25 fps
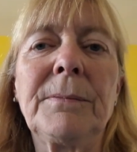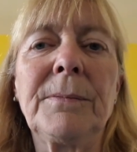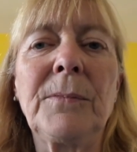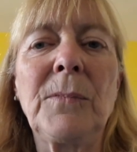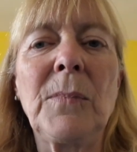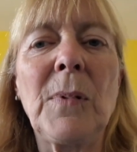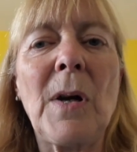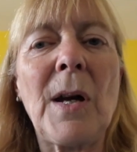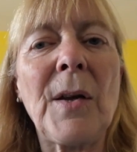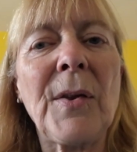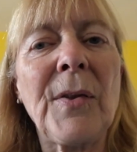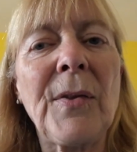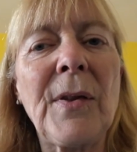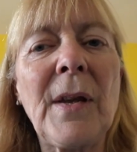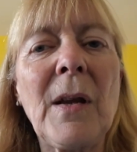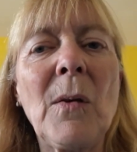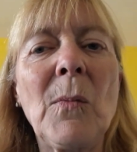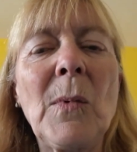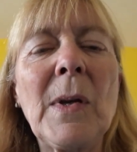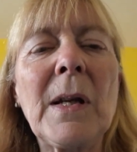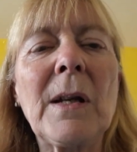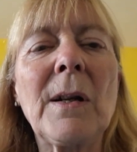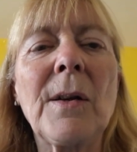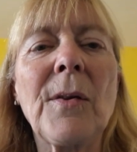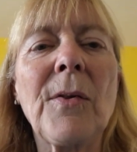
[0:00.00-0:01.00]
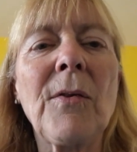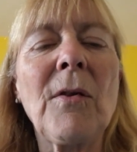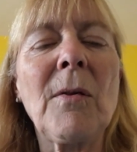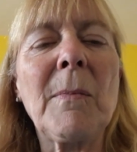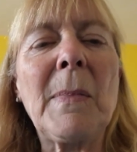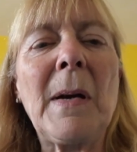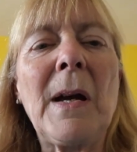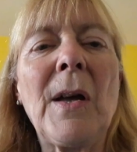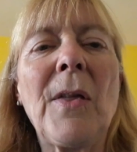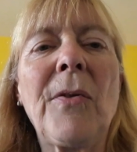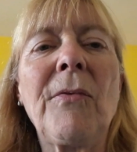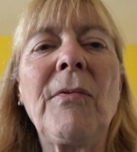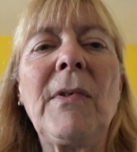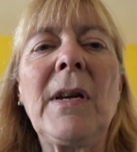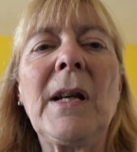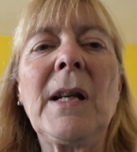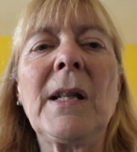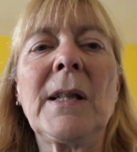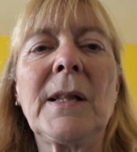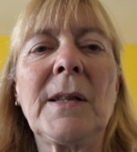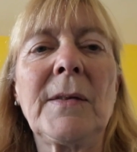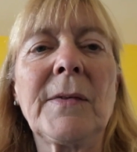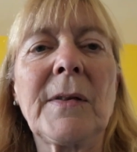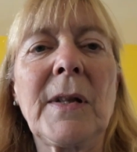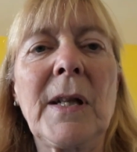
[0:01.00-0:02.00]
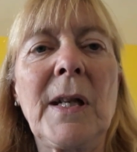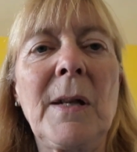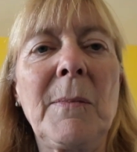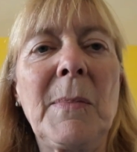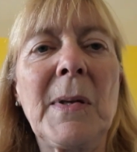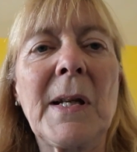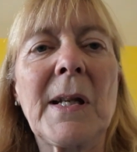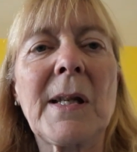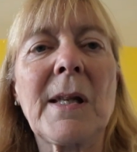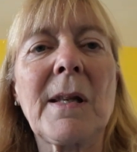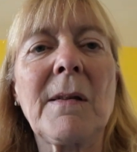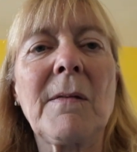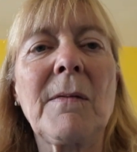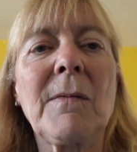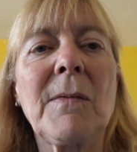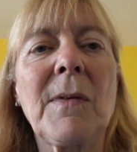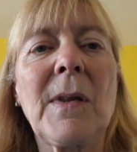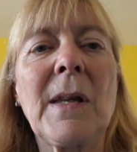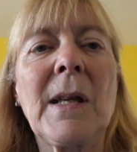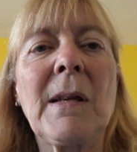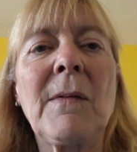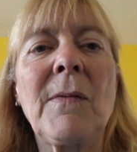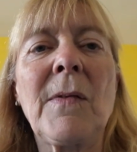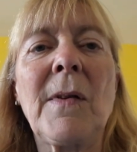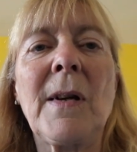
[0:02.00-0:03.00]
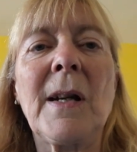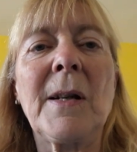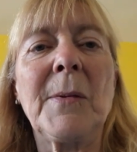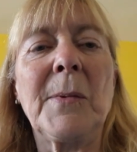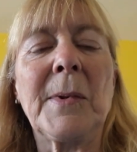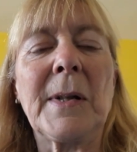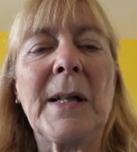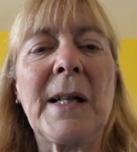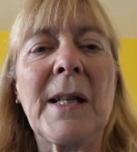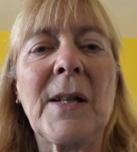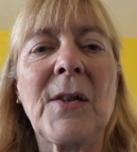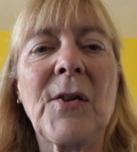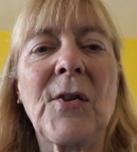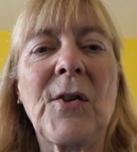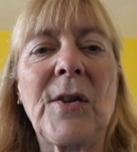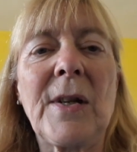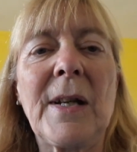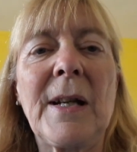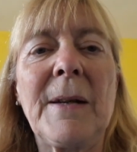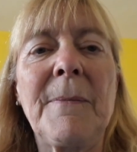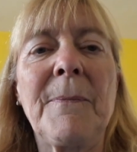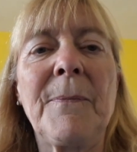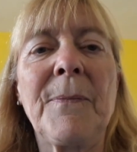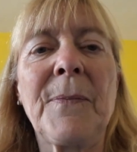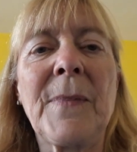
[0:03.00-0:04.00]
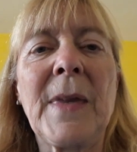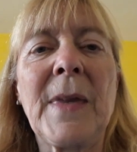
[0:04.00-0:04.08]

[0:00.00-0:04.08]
well, I think we got through about 3.5 cubics of the firewood last year.